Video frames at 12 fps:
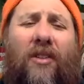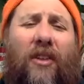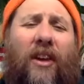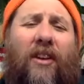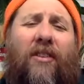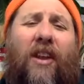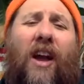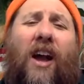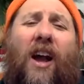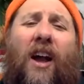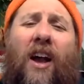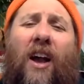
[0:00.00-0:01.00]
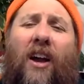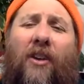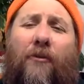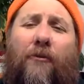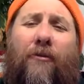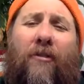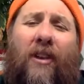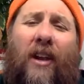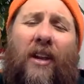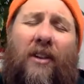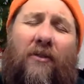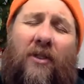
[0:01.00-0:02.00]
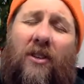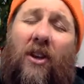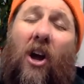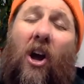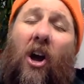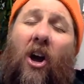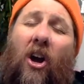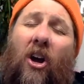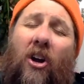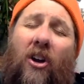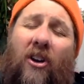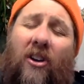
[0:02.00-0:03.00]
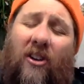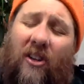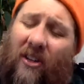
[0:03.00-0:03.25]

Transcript: They're not afraid of the dark.